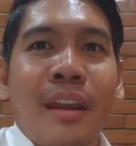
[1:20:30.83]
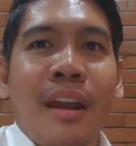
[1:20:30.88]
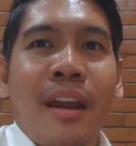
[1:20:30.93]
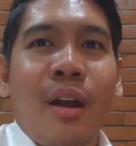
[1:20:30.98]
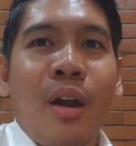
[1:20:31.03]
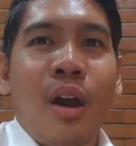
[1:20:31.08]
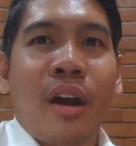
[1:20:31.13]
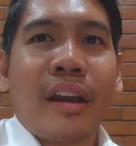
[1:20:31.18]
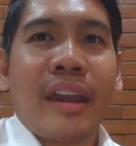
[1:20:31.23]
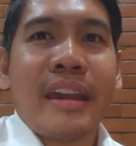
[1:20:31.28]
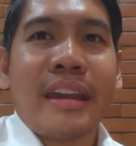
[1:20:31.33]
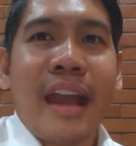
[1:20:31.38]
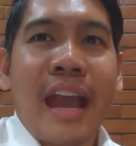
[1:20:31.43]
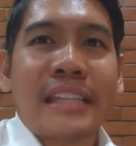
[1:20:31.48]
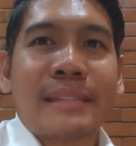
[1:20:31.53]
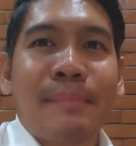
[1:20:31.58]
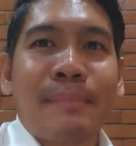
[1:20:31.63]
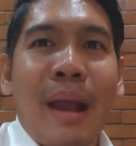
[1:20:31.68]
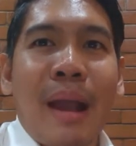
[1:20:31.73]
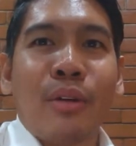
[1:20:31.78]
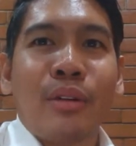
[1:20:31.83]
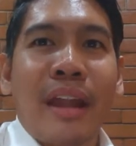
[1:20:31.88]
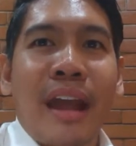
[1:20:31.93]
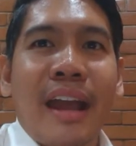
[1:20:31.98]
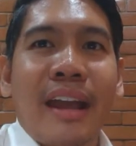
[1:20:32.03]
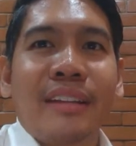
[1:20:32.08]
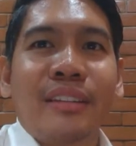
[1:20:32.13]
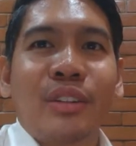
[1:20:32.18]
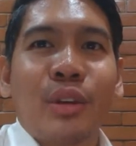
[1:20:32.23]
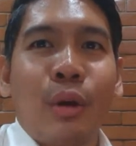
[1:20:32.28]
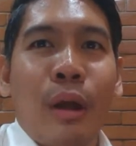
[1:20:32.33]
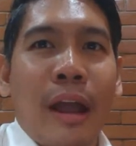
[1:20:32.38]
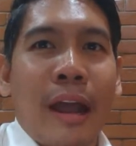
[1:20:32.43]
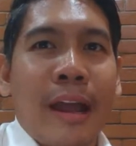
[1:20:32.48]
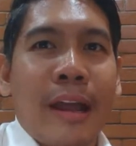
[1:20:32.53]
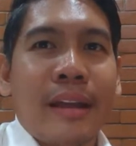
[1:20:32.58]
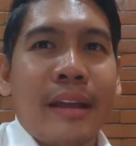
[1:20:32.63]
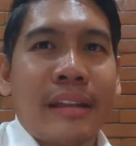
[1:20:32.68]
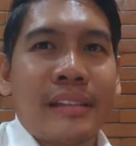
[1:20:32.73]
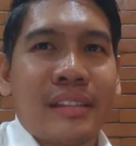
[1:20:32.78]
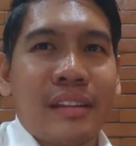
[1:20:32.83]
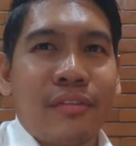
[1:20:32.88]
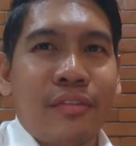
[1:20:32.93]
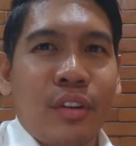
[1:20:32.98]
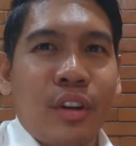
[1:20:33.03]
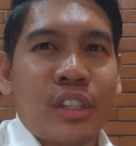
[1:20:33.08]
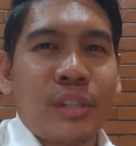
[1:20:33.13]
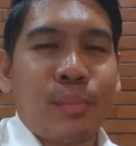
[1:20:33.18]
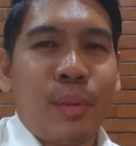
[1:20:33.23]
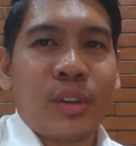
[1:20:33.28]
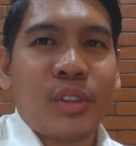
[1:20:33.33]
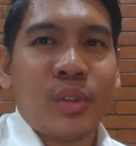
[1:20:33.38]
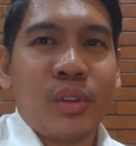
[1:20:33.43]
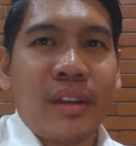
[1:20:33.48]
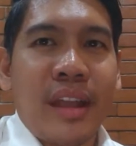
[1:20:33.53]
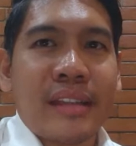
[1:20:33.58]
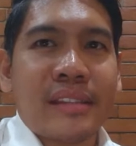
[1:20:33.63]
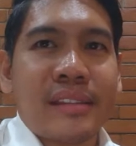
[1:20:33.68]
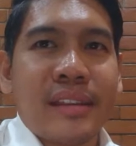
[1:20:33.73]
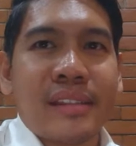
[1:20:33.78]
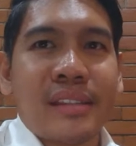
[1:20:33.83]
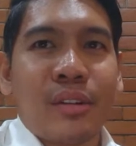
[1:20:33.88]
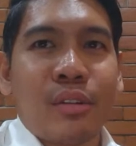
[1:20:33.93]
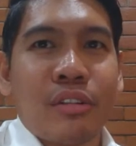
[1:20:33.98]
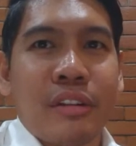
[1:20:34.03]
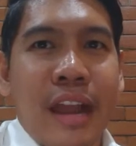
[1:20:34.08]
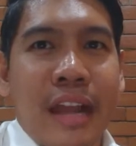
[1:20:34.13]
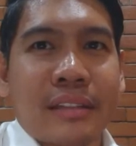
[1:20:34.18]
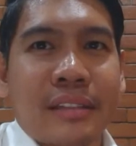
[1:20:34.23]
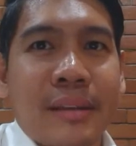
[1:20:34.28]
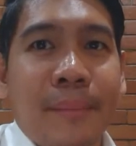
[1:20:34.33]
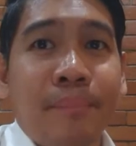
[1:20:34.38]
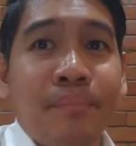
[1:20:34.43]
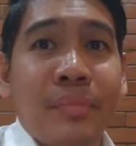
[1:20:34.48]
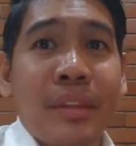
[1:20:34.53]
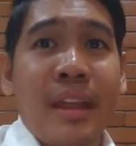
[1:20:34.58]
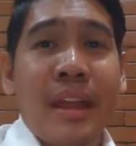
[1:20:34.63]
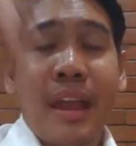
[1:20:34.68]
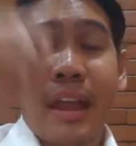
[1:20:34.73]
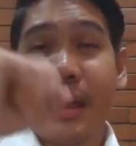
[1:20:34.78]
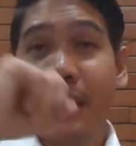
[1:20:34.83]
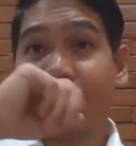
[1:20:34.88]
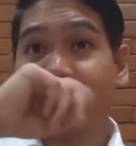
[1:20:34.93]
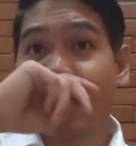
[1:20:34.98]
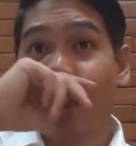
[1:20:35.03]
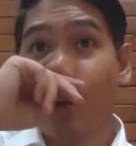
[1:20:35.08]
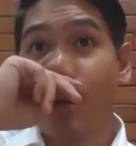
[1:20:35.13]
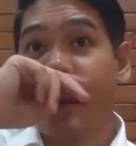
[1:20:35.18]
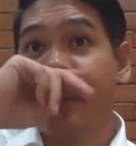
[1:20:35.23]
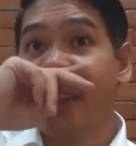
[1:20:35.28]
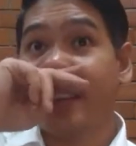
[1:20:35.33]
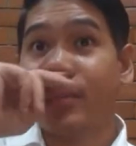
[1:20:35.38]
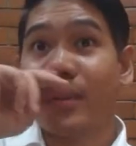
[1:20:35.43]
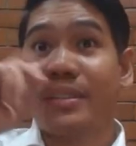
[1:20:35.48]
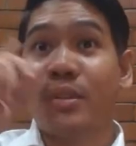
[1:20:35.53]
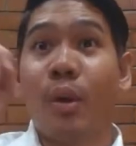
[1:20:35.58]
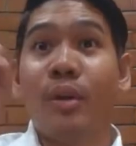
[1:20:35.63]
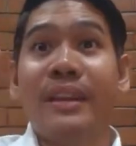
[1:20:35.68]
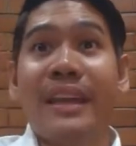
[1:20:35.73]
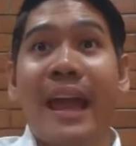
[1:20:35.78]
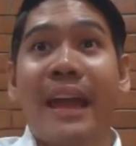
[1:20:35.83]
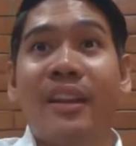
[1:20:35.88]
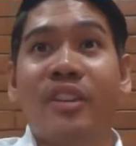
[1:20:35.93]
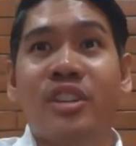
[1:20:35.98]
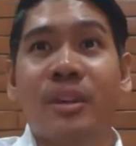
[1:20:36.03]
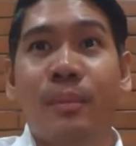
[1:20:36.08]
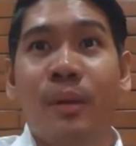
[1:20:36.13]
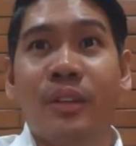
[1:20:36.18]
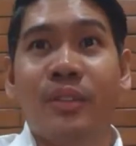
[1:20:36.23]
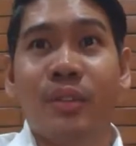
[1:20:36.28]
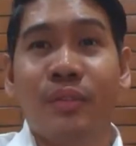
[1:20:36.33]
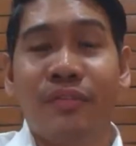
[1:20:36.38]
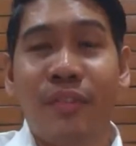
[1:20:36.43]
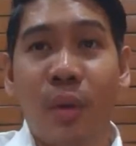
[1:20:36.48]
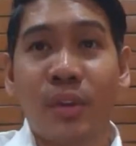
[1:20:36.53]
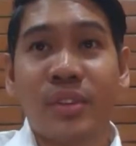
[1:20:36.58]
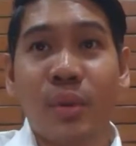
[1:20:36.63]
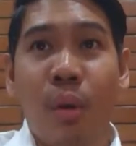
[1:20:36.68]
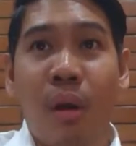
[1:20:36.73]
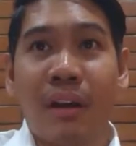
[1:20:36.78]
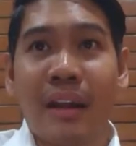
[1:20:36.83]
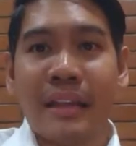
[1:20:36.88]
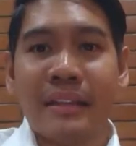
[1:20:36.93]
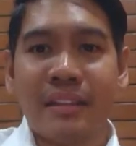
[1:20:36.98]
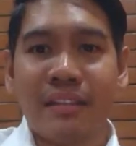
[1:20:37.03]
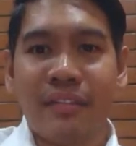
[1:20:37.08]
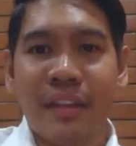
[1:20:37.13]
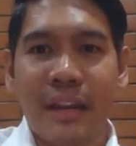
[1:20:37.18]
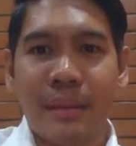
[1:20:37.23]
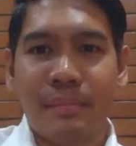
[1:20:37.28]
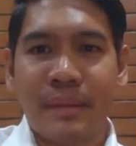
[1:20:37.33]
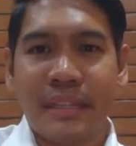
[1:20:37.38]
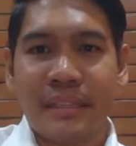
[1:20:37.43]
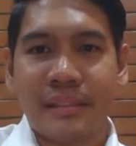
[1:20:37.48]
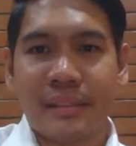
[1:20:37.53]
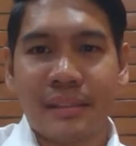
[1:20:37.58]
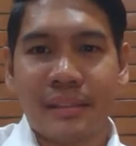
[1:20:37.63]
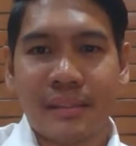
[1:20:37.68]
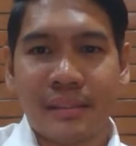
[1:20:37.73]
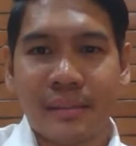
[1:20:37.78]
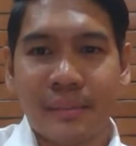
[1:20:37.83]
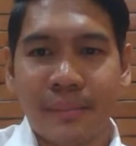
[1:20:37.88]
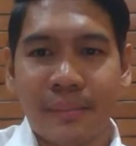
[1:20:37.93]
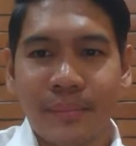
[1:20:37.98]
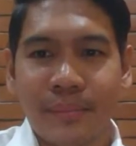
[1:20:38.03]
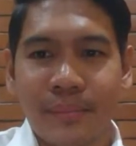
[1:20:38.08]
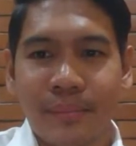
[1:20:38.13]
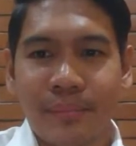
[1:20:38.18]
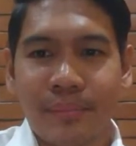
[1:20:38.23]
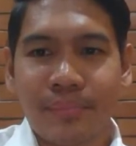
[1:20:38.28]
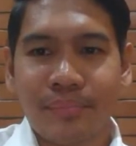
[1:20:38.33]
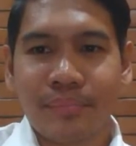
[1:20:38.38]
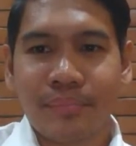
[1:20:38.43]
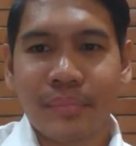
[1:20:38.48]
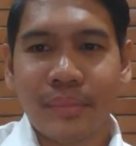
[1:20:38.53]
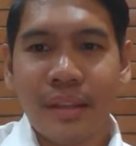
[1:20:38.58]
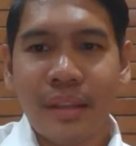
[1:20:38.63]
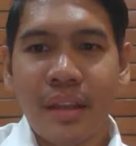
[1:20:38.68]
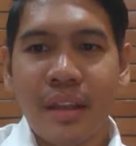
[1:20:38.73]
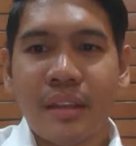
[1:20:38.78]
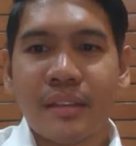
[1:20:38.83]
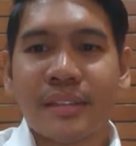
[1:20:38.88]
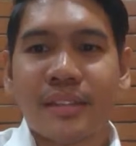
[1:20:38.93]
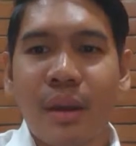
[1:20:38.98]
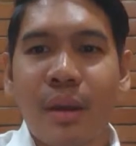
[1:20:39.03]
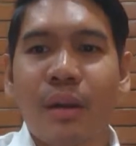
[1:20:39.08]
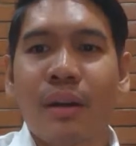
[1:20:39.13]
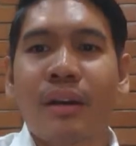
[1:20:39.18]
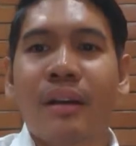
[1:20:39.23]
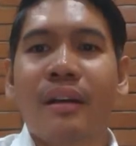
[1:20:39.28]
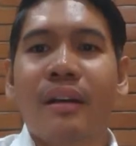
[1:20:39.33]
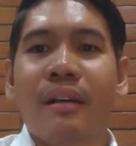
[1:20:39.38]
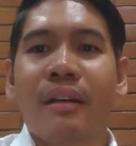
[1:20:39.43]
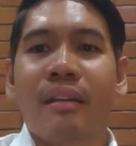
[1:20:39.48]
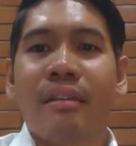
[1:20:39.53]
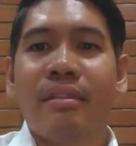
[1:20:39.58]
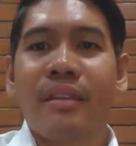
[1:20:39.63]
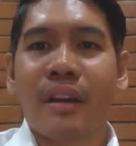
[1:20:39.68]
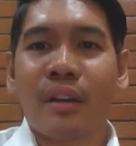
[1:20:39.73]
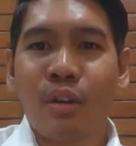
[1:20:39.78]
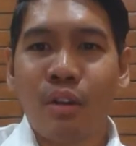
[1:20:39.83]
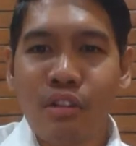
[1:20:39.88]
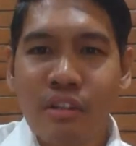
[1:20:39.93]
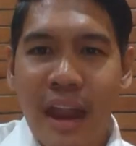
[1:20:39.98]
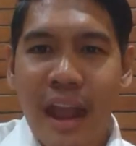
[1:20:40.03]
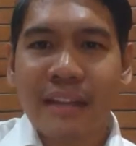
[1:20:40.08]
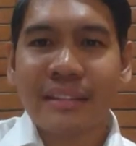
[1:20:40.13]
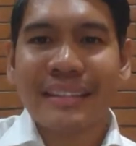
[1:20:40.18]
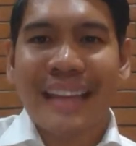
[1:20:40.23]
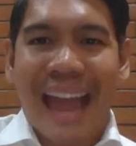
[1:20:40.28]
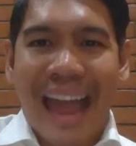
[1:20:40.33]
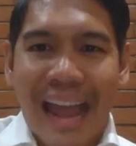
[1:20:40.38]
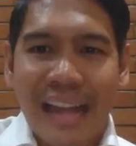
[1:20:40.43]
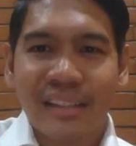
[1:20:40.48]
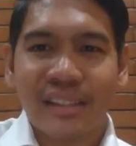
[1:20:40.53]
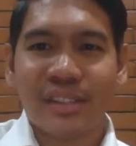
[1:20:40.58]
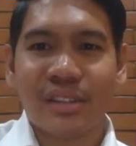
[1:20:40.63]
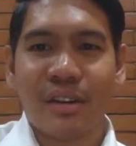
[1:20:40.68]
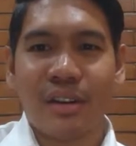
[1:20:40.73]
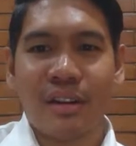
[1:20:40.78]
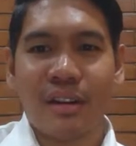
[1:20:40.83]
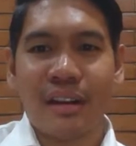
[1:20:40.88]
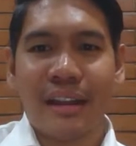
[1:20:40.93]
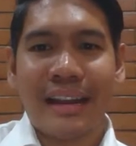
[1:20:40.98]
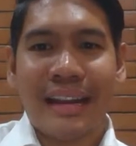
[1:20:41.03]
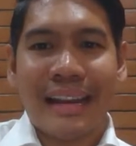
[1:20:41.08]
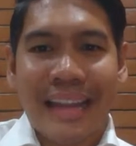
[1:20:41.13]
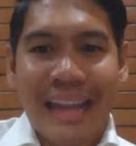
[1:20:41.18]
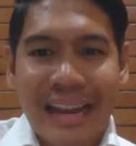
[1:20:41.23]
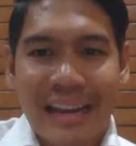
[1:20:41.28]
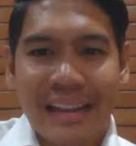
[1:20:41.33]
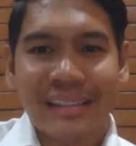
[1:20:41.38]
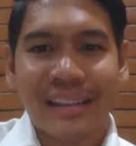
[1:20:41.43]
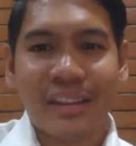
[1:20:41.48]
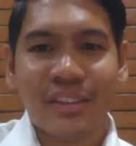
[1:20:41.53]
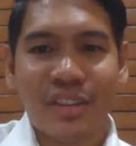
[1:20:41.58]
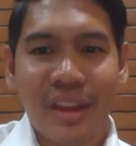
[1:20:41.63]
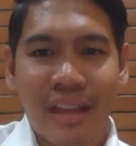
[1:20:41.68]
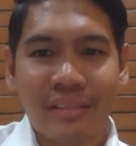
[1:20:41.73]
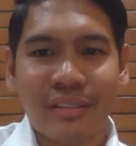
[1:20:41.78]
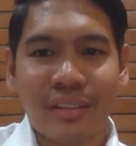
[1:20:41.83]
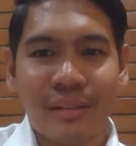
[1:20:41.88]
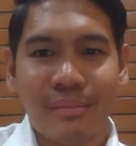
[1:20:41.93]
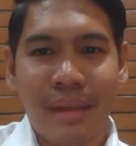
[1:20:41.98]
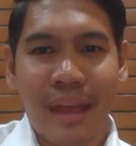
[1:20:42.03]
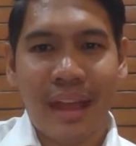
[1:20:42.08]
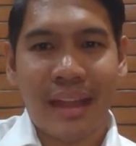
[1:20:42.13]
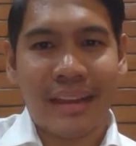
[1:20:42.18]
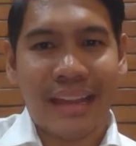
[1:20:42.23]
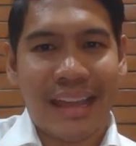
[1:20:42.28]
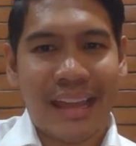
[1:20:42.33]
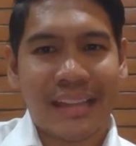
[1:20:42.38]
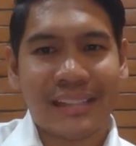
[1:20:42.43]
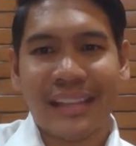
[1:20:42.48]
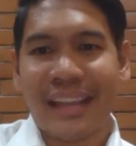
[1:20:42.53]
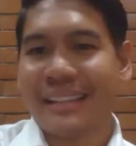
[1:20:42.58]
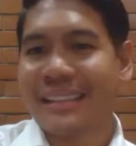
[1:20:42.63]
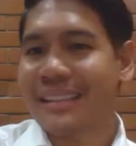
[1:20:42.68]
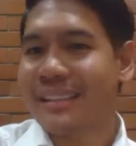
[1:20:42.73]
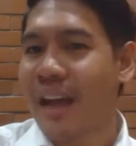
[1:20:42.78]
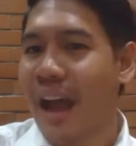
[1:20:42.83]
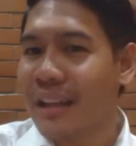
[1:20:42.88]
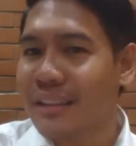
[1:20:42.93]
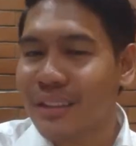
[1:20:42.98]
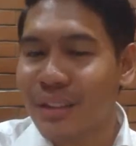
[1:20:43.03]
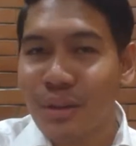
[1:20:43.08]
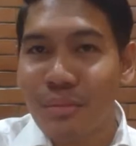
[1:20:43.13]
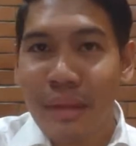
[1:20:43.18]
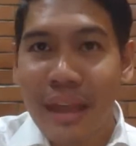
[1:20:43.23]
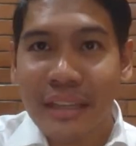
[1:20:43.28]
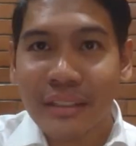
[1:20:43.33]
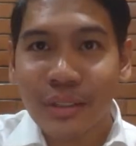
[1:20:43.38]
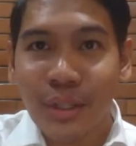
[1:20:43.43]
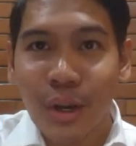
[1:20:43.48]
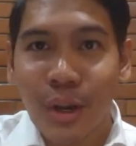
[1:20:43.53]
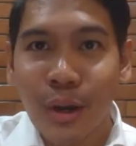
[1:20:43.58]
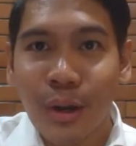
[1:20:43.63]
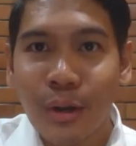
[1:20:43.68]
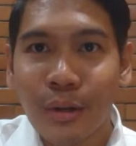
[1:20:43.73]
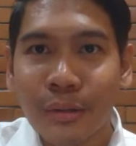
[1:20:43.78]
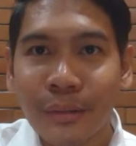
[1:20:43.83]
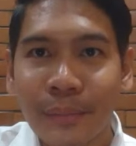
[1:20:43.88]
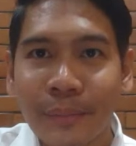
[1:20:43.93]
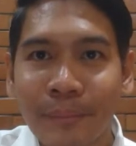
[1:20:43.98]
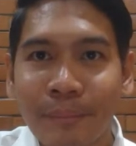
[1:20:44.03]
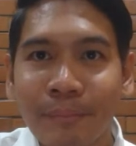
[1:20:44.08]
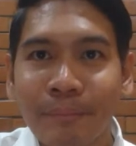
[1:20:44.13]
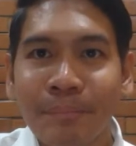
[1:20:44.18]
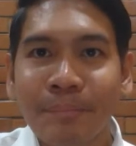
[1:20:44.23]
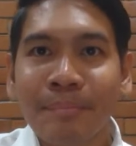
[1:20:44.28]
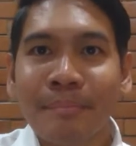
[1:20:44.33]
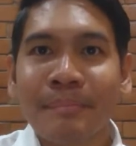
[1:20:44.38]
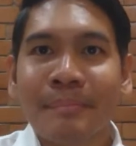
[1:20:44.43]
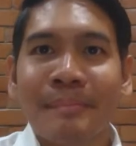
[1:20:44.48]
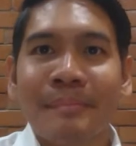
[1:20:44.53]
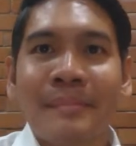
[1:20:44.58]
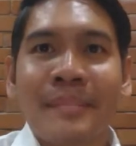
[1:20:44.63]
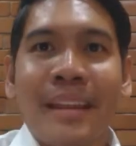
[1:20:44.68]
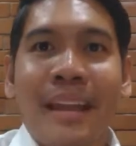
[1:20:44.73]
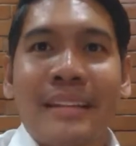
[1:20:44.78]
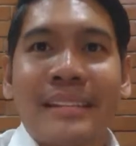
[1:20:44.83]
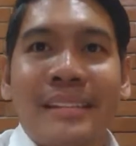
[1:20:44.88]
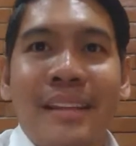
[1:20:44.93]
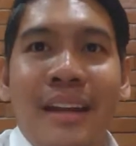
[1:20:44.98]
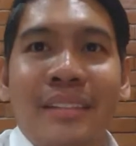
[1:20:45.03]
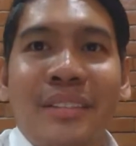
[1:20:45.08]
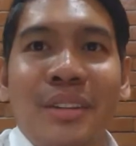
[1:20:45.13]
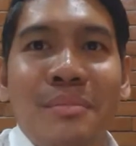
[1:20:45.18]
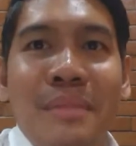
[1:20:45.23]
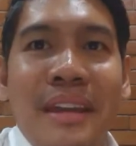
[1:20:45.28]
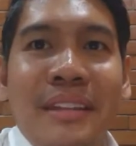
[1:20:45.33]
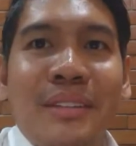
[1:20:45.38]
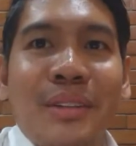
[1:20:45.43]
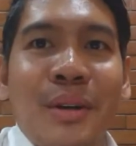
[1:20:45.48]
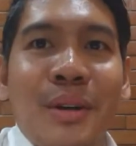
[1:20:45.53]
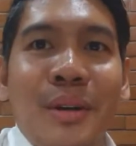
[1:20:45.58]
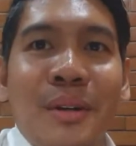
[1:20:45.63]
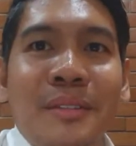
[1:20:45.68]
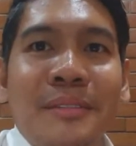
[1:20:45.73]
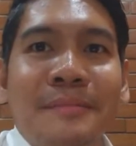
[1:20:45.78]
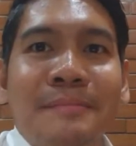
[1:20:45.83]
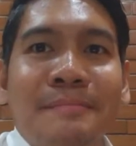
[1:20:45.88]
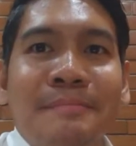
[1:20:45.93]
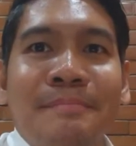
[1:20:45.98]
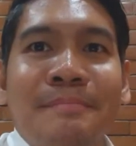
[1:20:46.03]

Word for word: Okay, guys, paunahan to ah. It's the first person who gets this correct. And sorry, this one's only eligible to folks who are in the Philippines. So, the correct answer, ladies and gentlemen, is it's not tomato. It's not tomato.